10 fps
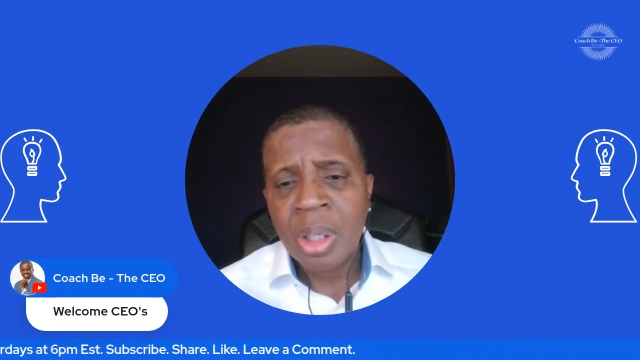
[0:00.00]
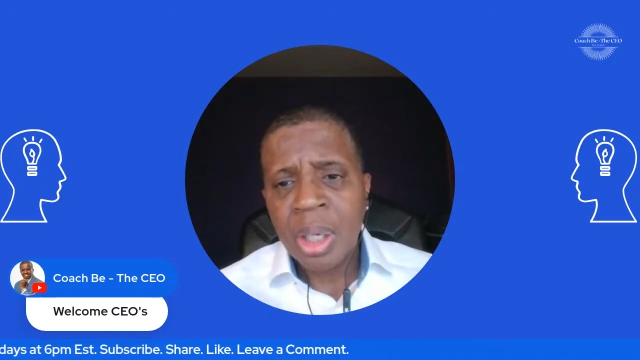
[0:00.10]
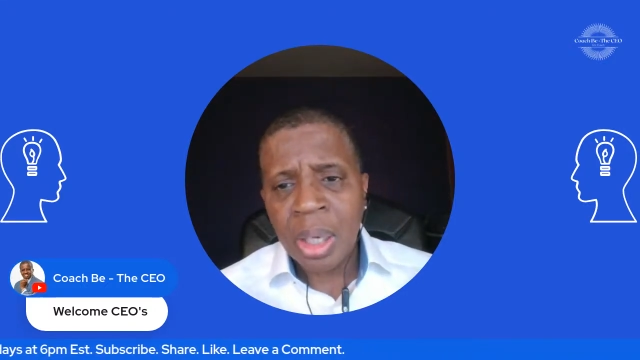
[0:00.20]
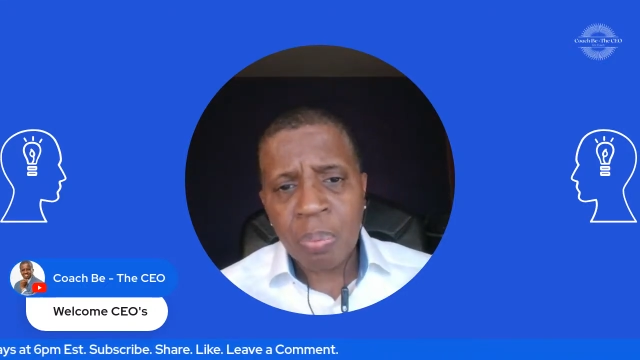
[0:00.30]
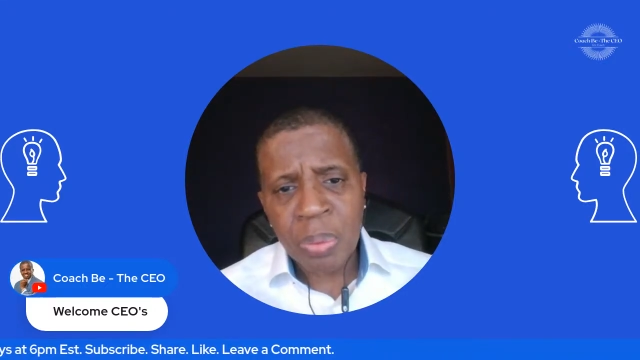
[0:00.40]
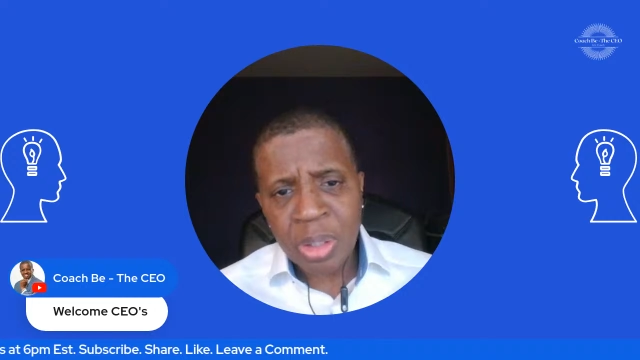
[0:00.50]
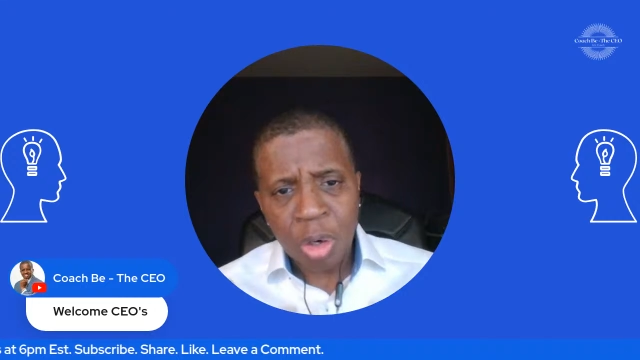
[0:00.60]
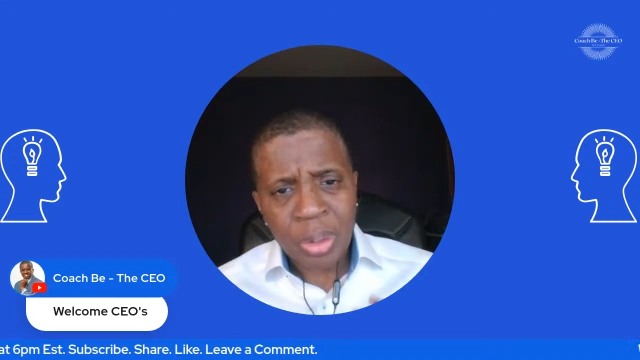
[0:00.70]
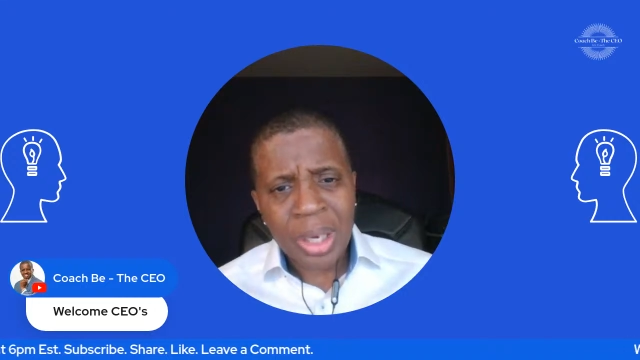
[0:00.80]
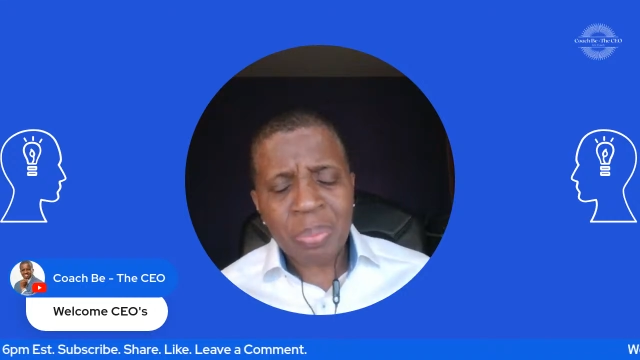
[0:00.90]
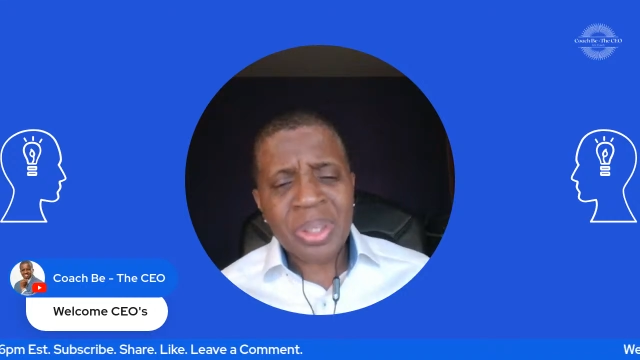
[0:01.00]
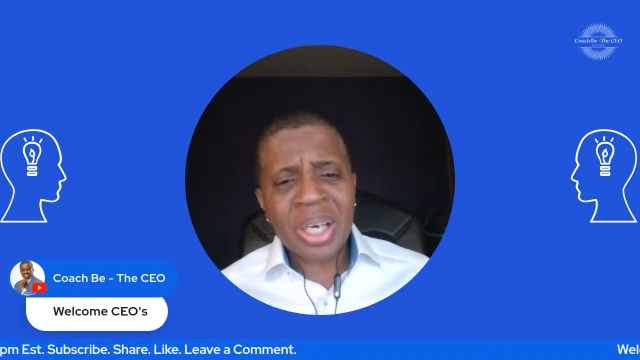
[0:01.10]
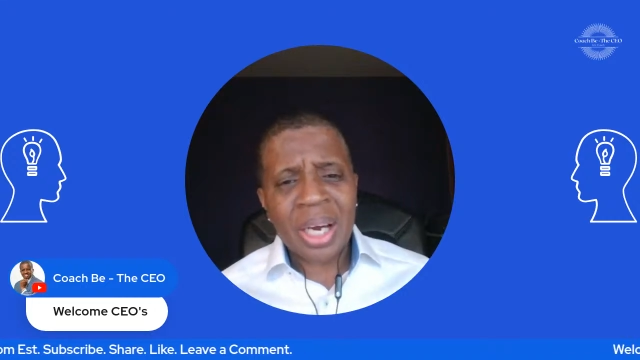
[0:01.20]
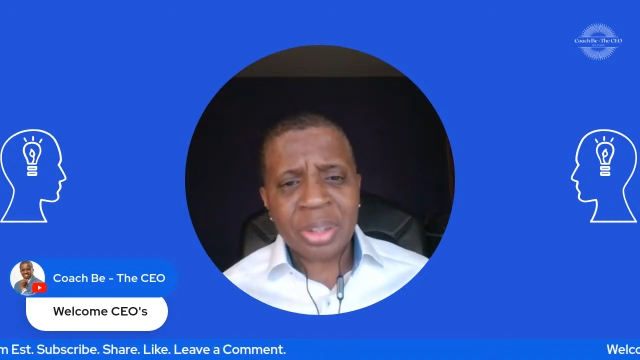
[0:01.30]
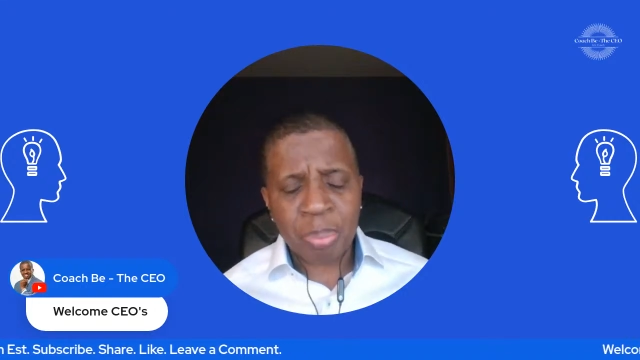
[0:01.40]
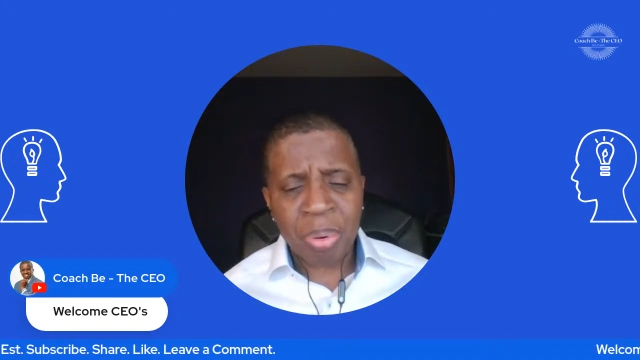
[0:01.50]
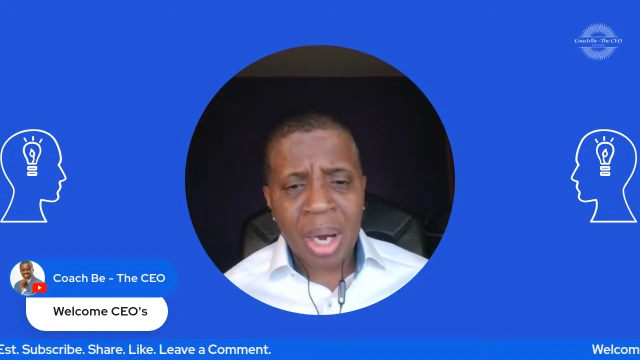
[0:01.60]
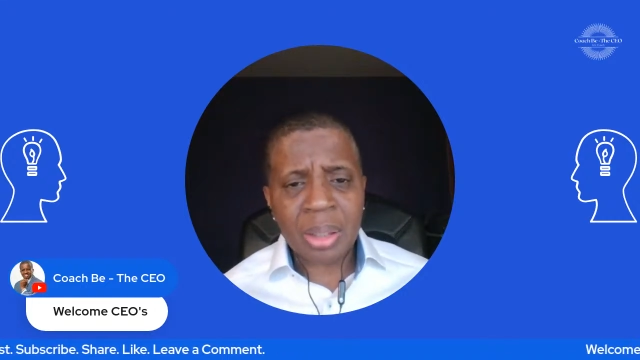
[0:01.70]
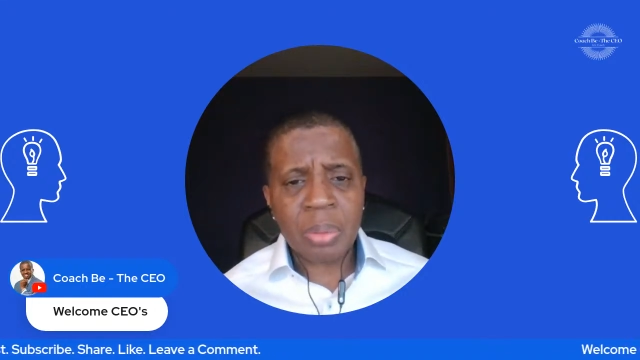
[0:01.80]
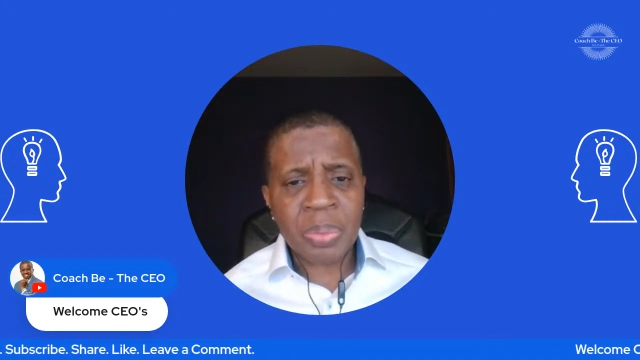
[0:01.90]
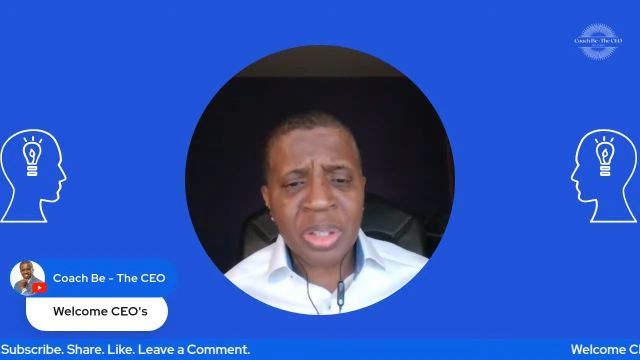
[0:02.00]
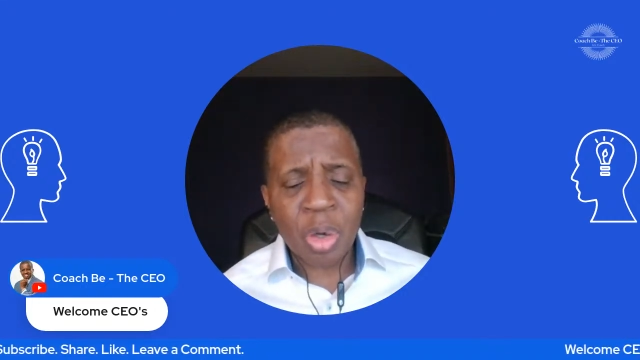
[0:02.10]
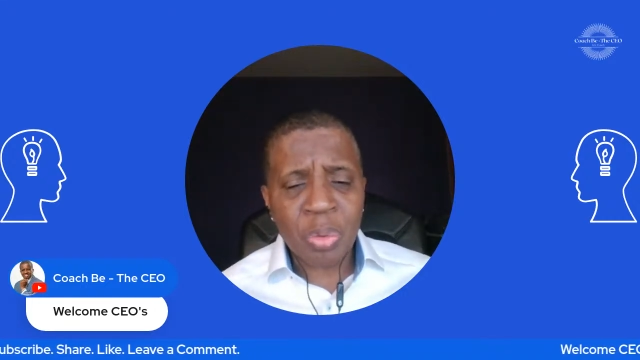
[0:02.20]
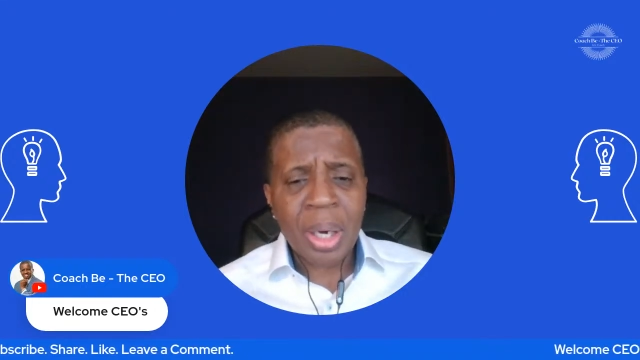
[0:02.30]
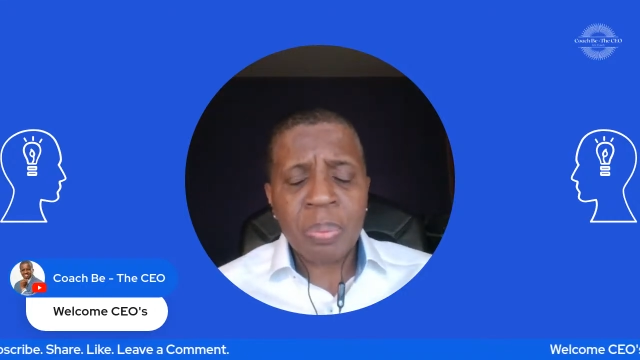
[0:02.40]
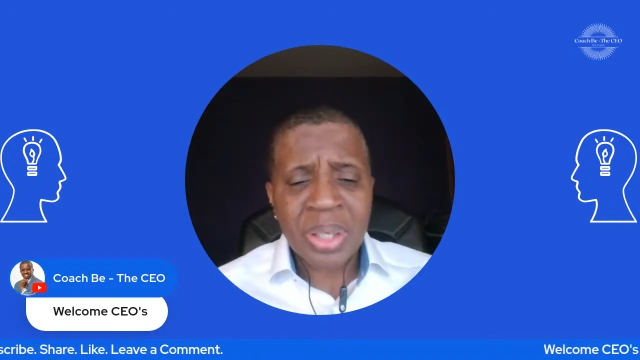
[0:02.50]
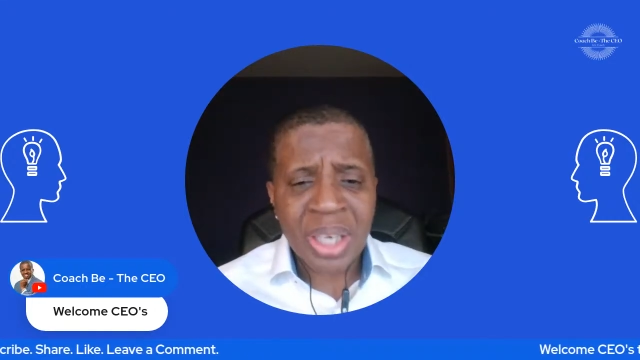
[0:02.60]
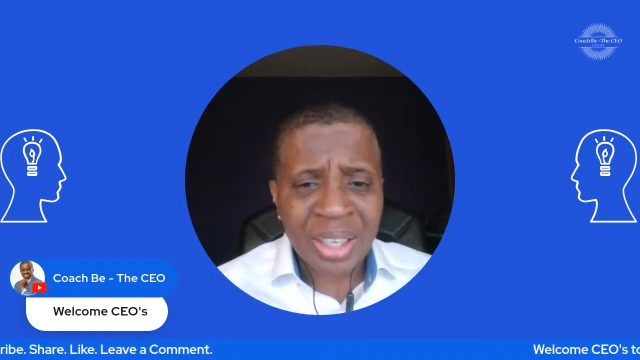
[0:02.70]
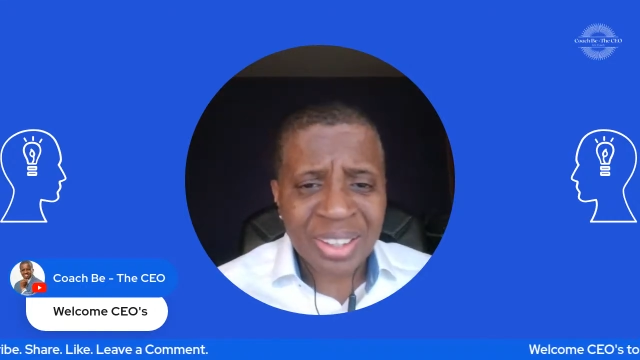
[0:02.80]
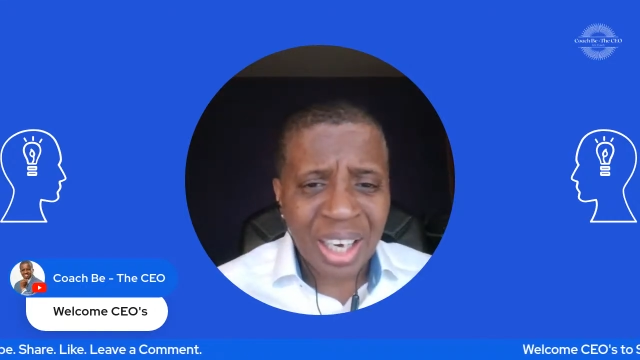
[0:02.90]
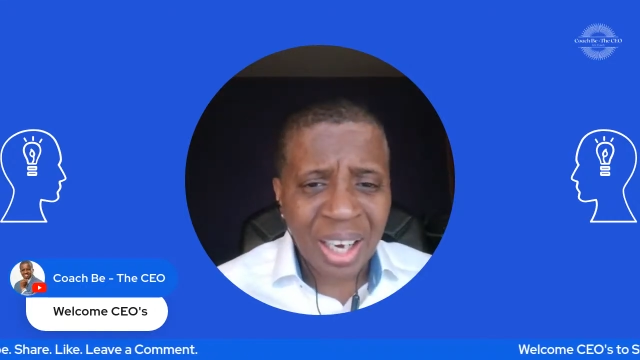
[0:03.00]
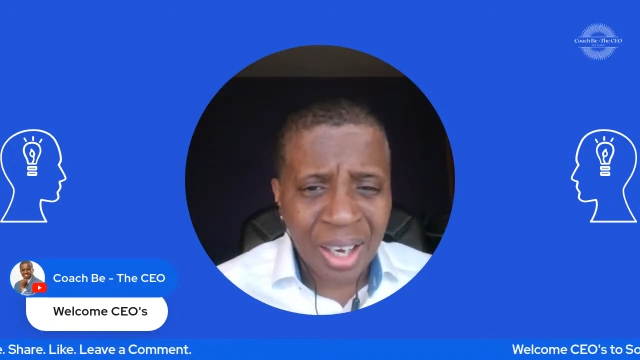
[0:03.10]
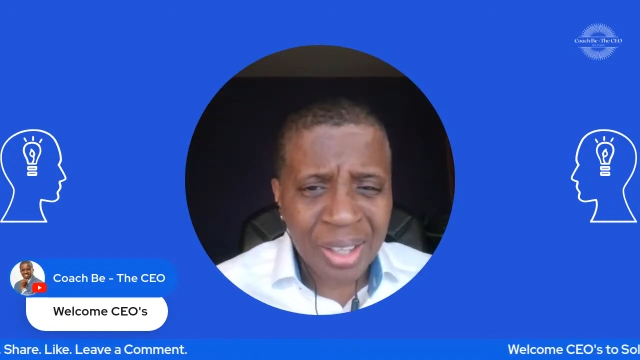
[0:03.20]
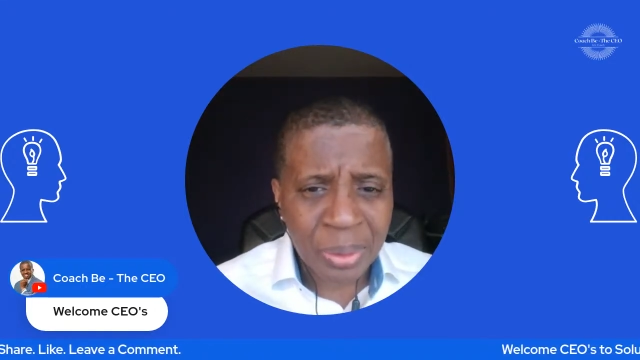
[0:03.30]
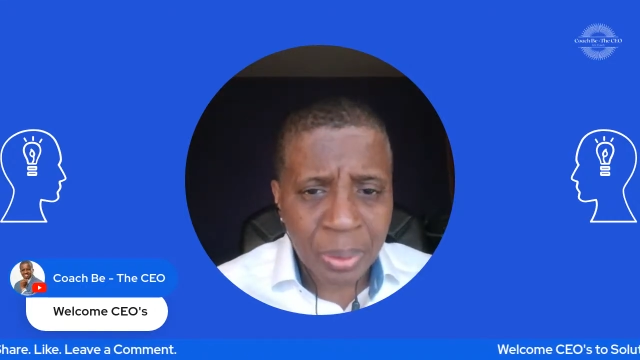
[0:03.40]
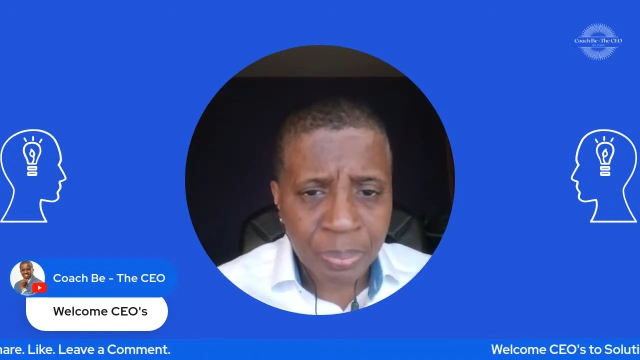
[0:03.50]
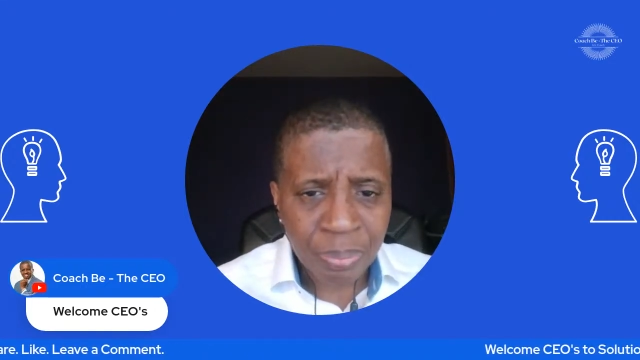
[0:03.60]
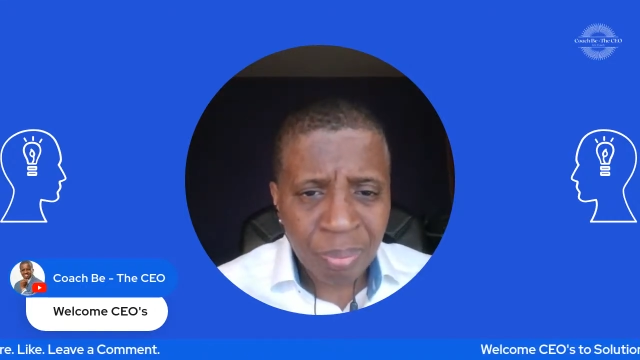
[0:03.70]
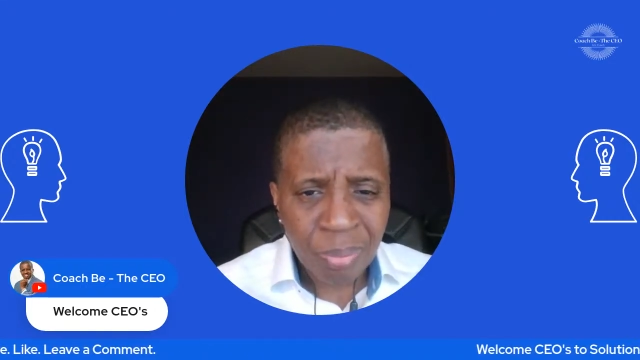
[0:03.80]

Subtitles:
and we know that we got the product, we know that we got the item,